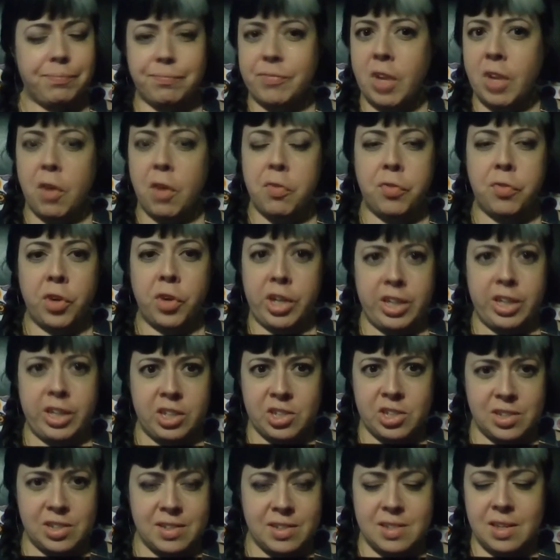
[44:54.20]

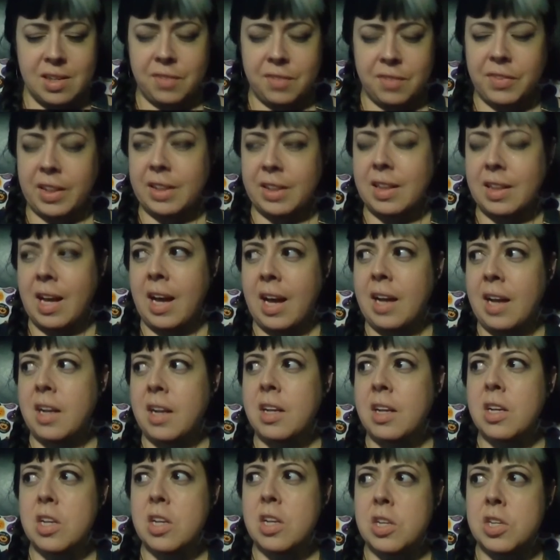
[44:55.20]
footage and stuff like
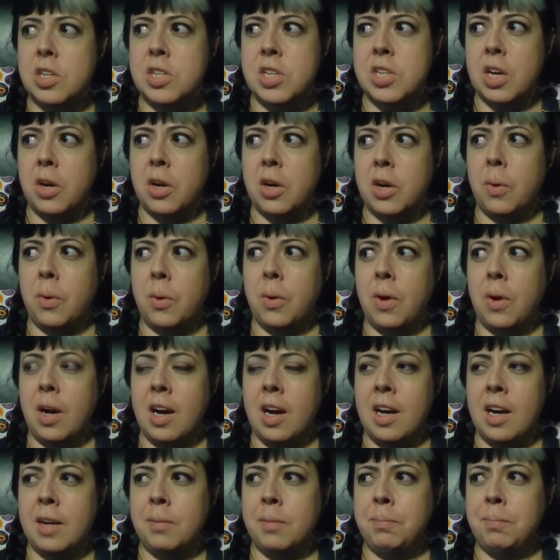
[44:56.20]
that so
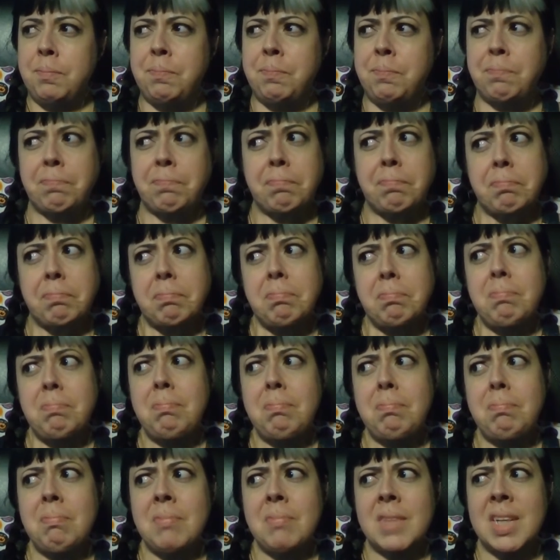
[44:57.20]
um
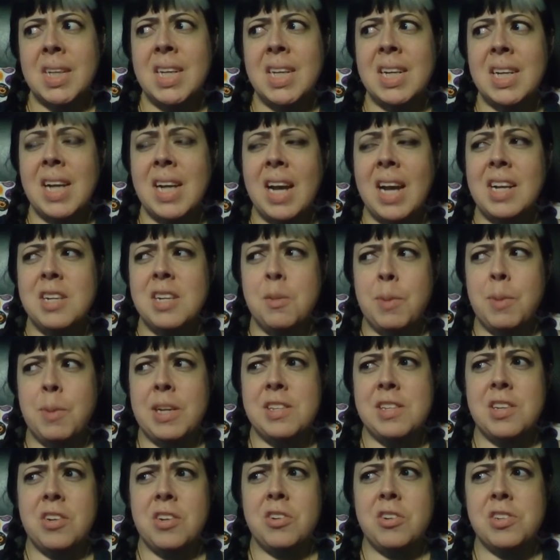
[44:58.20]
it kind of
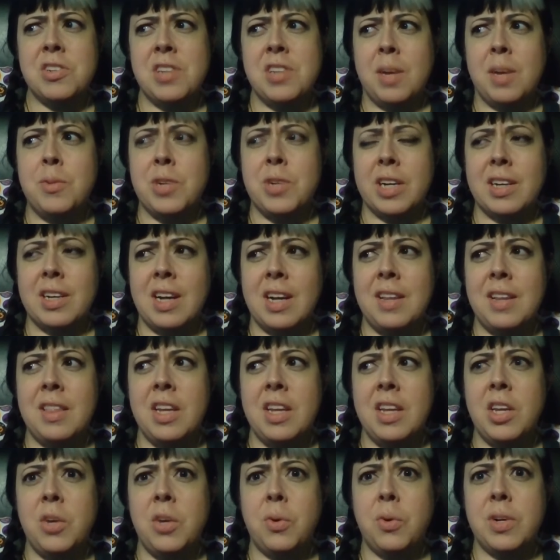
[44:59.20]
depends on your subject i
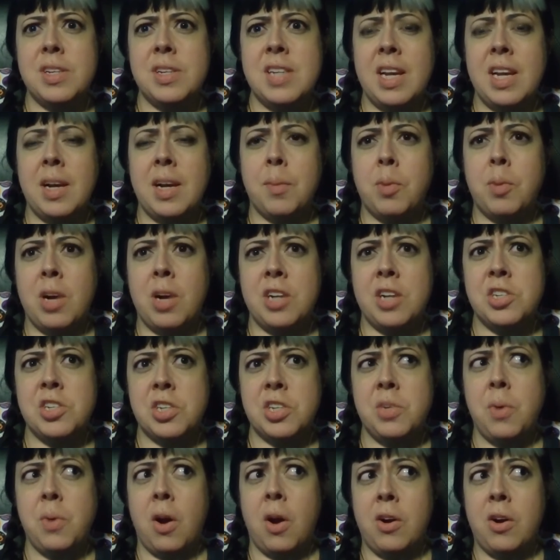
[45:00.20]
think you could take a
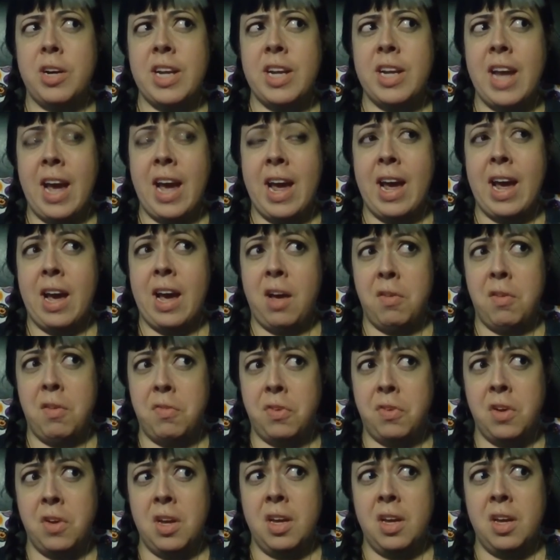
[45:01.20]
project you already
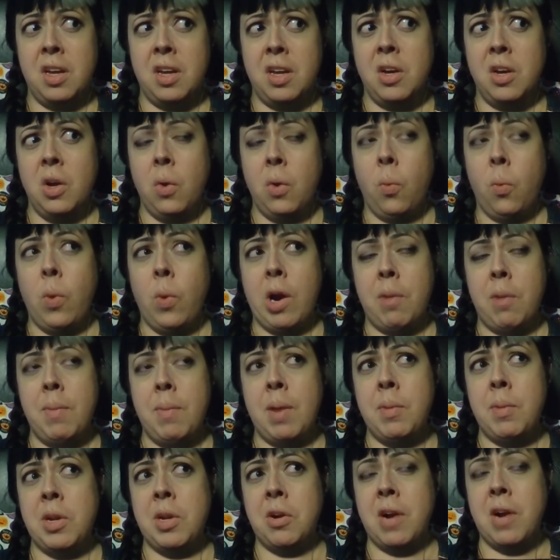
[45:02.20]
have where
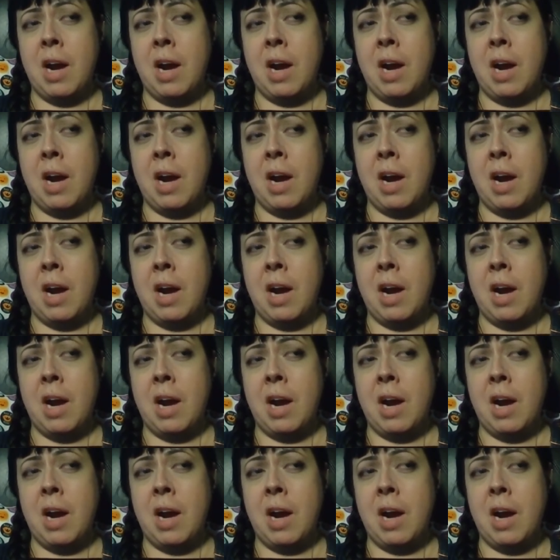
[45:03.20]
maybe your